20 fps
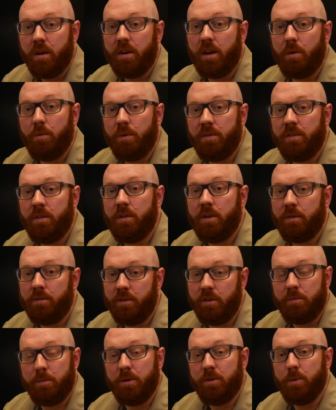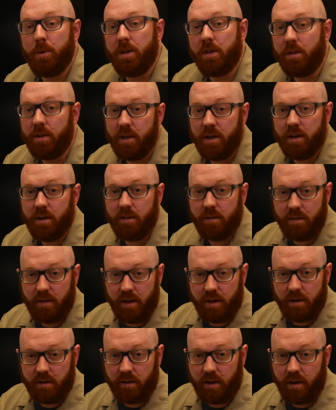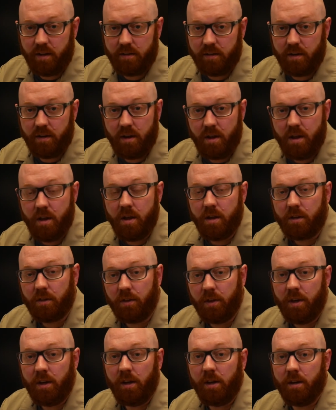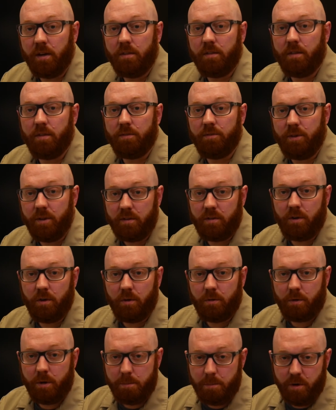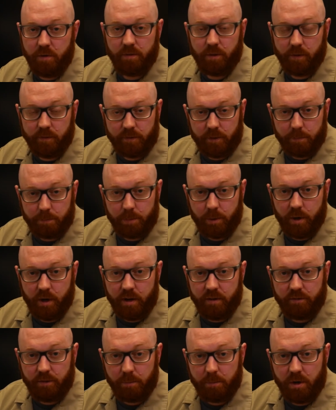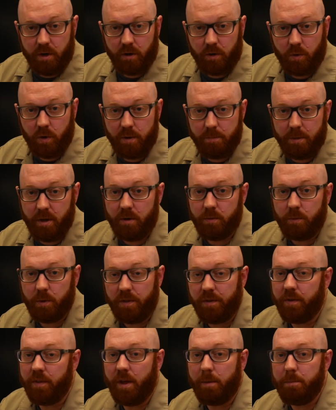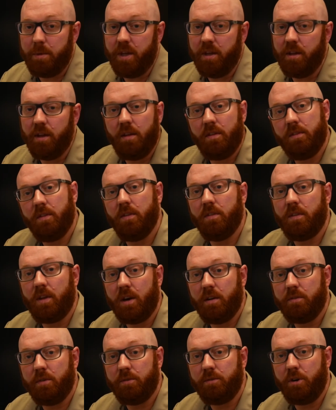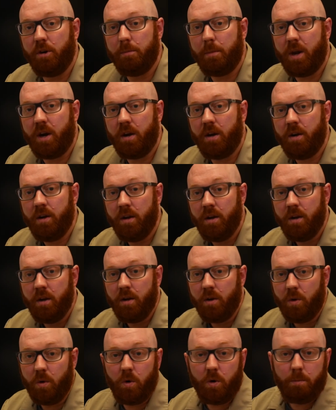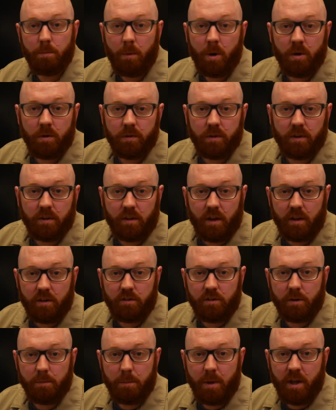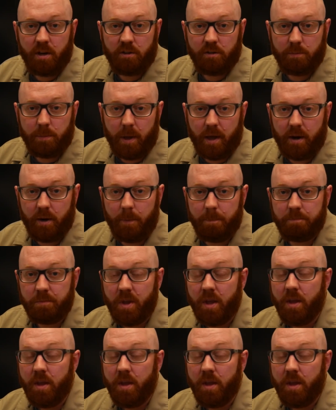Now, what's the difference between cleaning and sanitizing? Cleaning is the physical removal of debris from your equipment, whether that be yeast inside of a fermenter or malt attached to your mash paddle.